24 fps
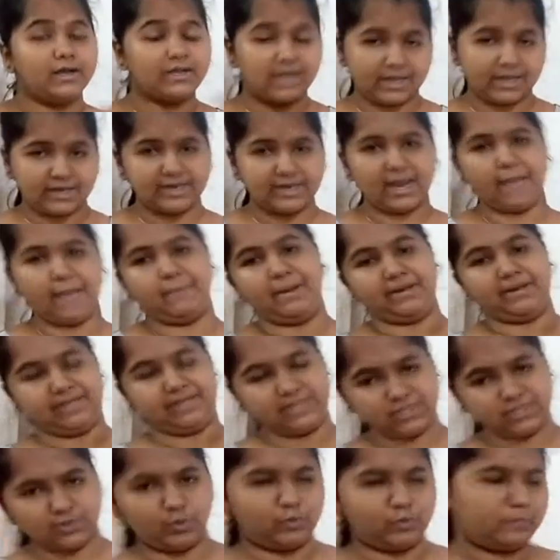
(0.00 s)
climatic
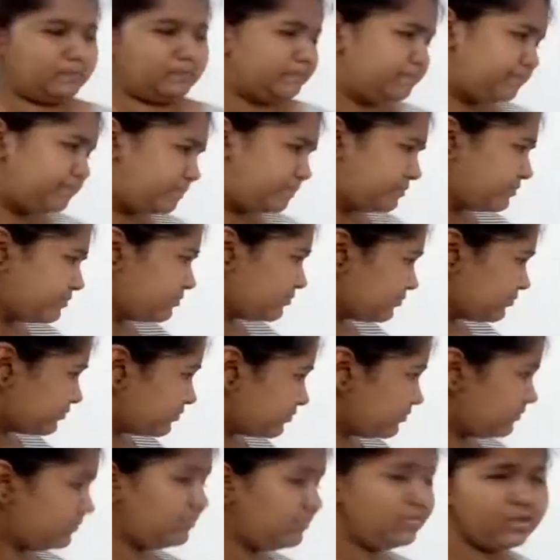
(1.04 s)
zone.
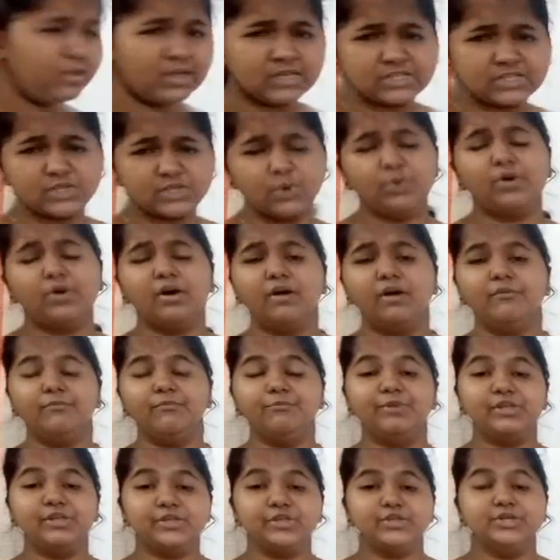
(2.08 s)
So
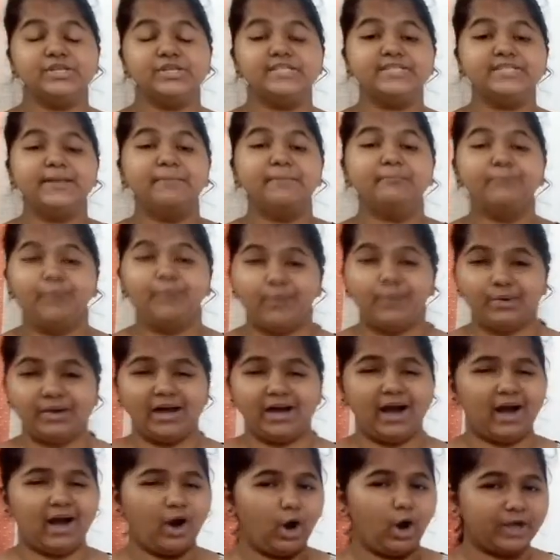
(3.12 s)
which is the more
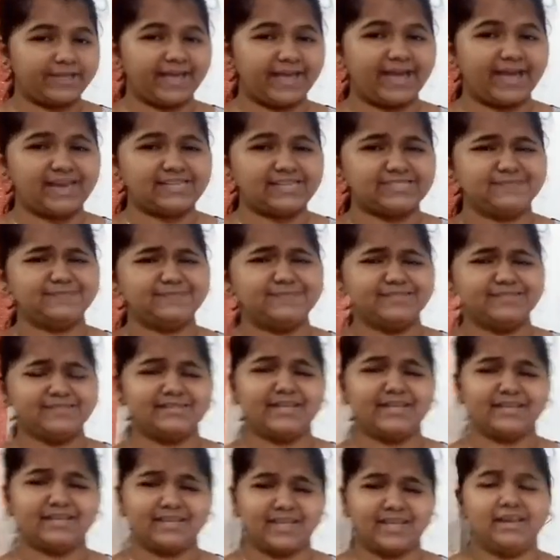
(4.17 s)
organisms
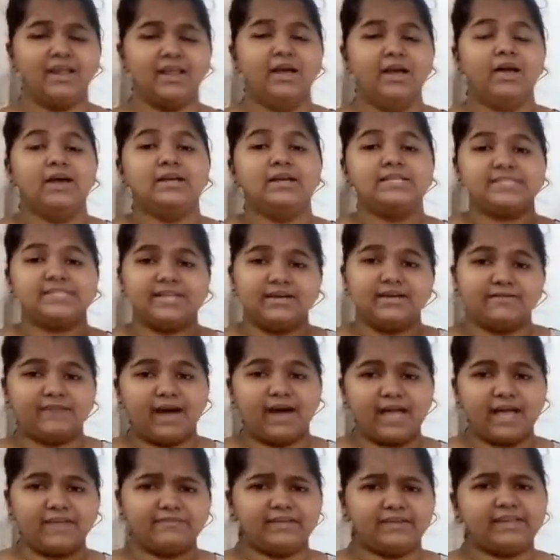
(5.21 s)
that can
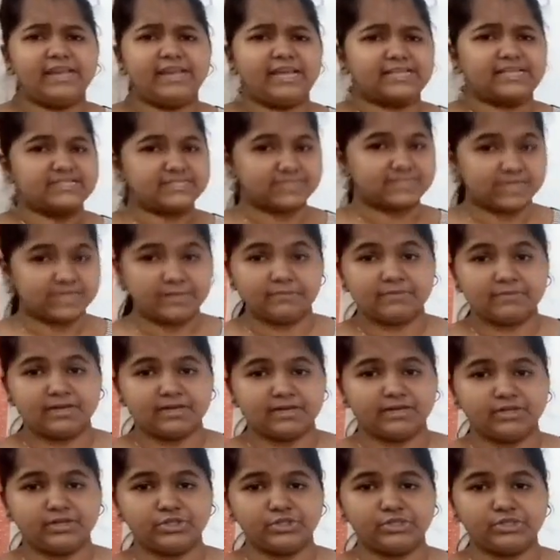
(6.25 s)
survive in extreme
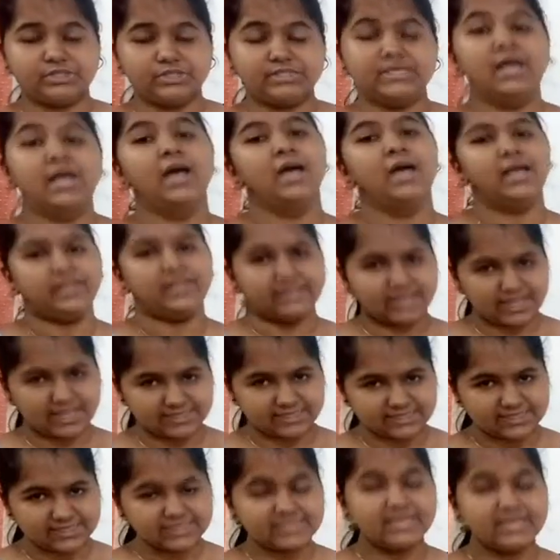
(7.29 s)
conditions? That
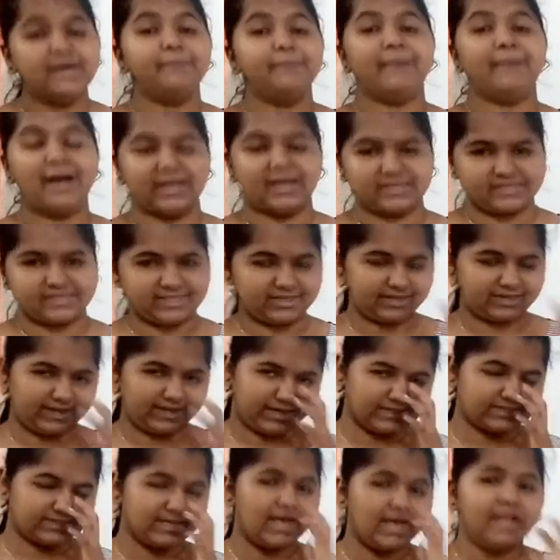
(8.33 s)
is bacteria.
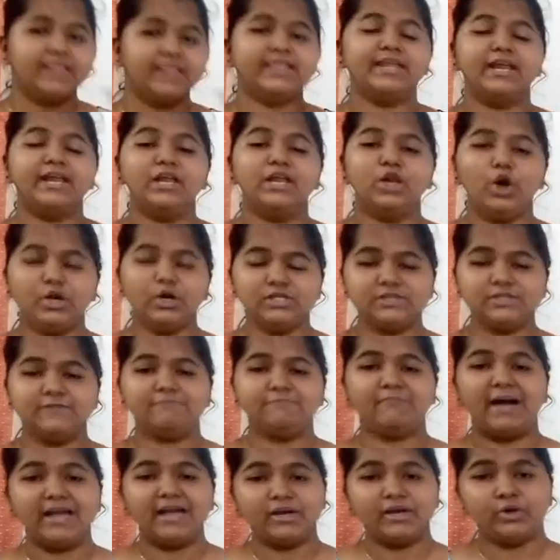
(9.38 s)
There are lots of
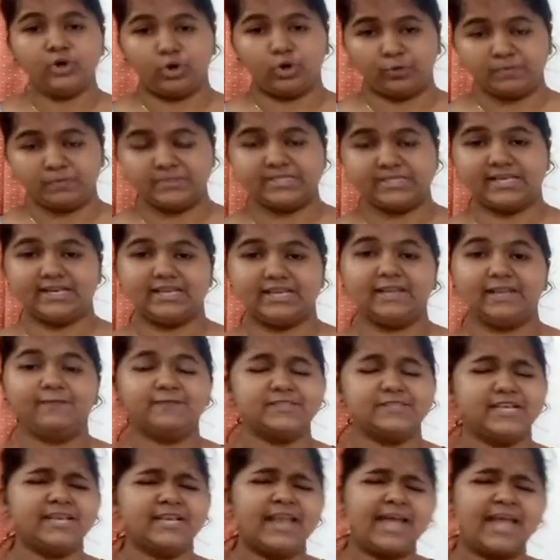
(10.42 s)
microbes that lives
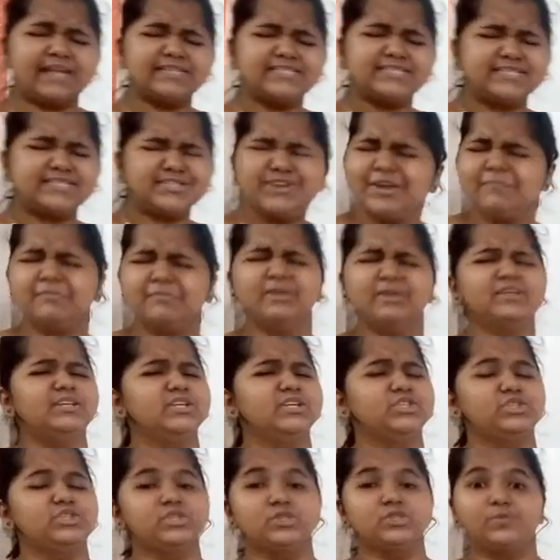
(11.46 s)
in extreme
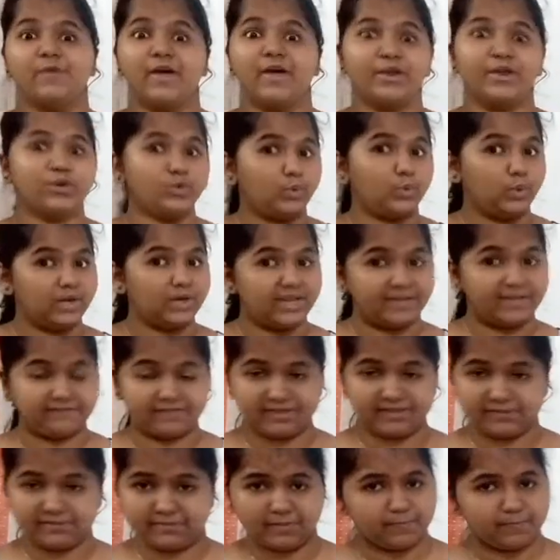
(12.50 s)
conditions where no life
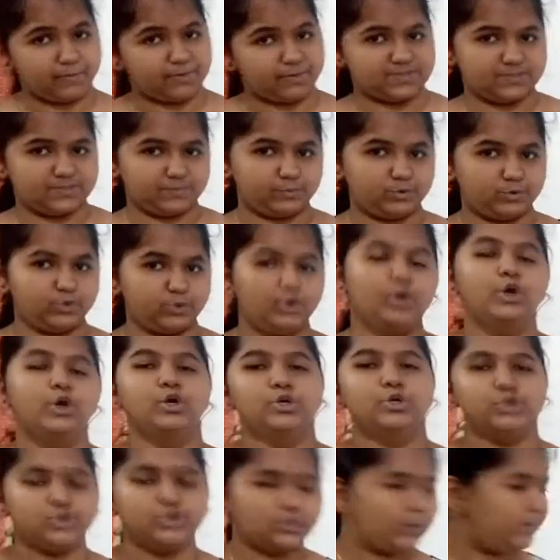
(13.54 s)
can be possible.
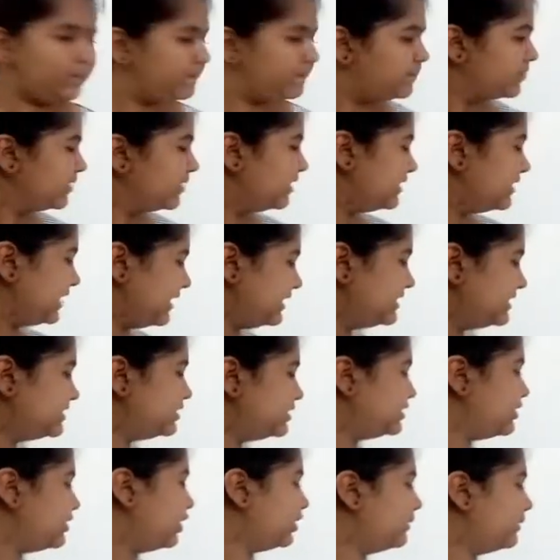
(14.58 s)
So that is to
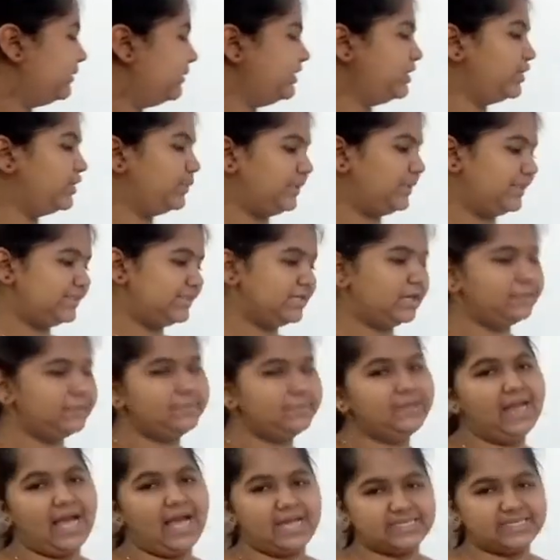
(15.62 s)
talk about eurythermal
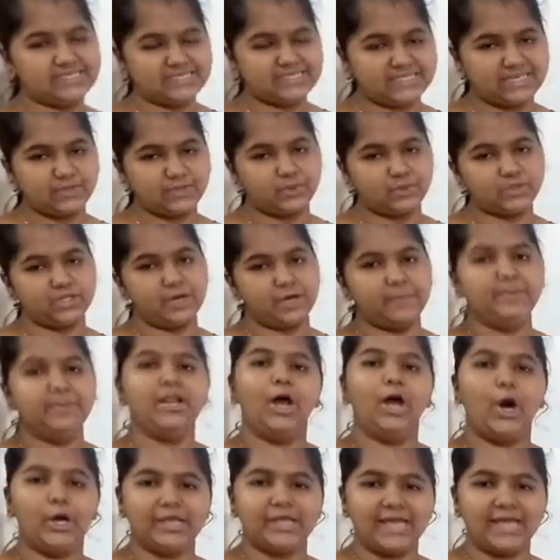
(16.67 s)
and stenothermal
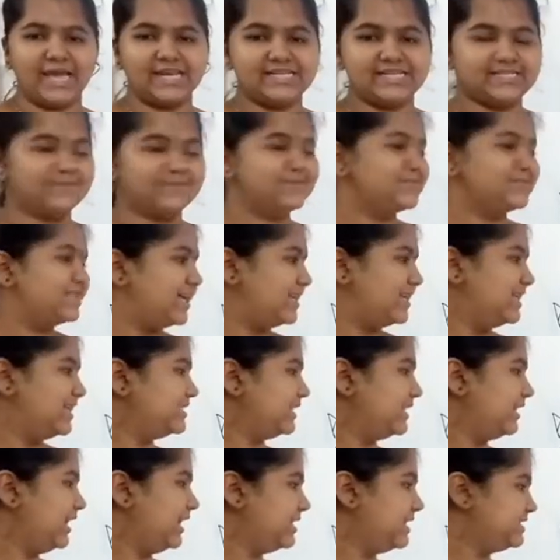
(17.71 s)
organisms. That is a
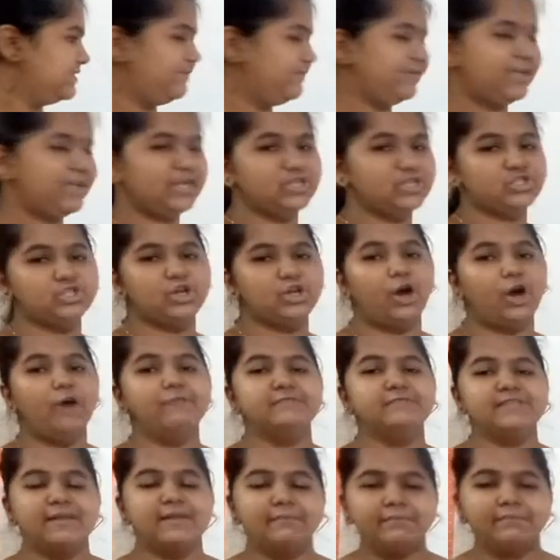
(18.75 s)
classification of
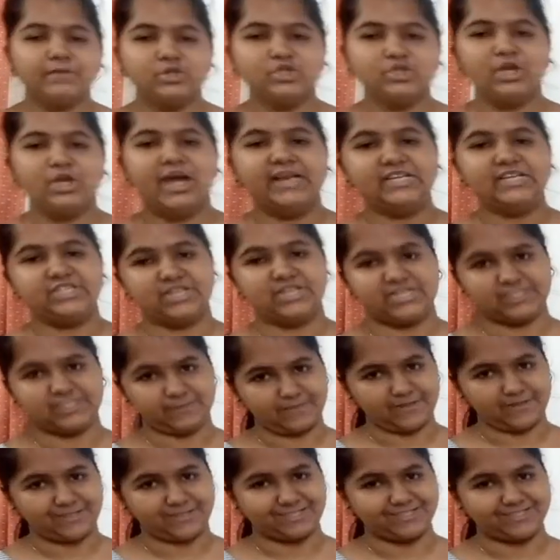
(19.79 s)
temperature
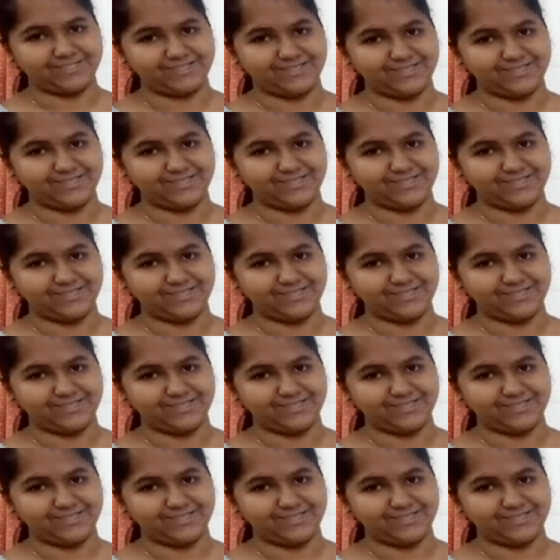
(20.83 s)
adjustments.